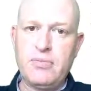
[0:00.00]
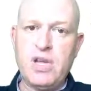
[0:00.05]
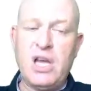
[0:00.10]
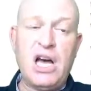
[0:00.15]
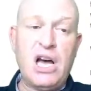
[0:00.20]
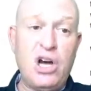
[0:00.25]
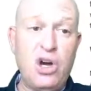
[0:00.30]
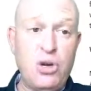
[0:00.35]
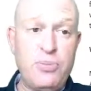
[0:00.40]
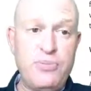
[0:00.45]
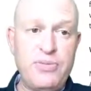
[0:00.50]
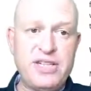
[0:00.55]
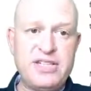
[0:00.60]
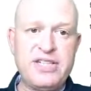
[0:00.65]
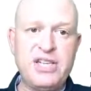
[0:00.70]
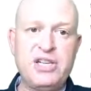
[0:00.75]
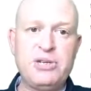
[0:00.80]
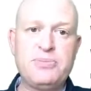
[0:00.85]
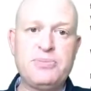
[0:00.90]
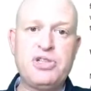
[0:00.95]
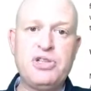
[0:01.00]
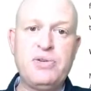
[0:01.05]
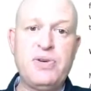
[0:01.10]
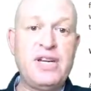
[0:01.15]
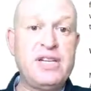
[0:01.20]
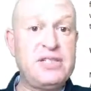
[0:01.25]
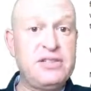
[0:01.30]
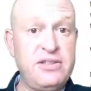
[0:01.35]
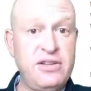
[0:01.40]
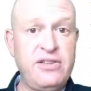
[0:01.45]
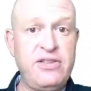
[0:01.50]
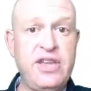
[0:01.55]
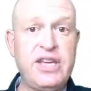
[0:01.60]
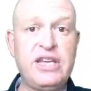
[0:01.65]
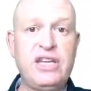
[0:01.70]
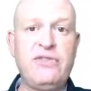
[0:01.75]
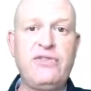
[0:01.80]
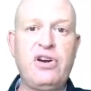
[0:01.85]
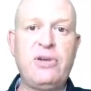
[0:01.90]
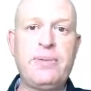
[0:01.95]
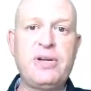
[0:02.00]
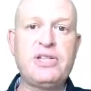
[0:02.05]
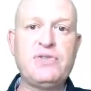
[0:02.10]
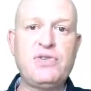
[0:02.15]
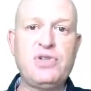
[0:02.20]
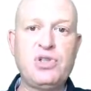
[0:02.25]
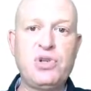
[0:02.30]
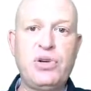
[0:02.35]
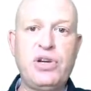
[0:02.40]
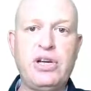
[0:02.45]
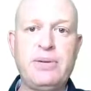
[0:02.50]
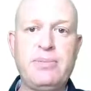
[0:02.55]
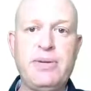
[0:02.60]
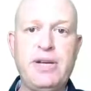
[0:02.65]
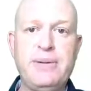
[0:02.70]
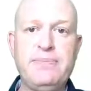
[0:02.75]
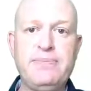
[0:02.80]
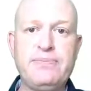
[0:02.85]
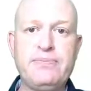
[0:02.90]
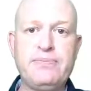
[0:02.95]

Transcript: I hope that's helped you, and thank you very much for joining me.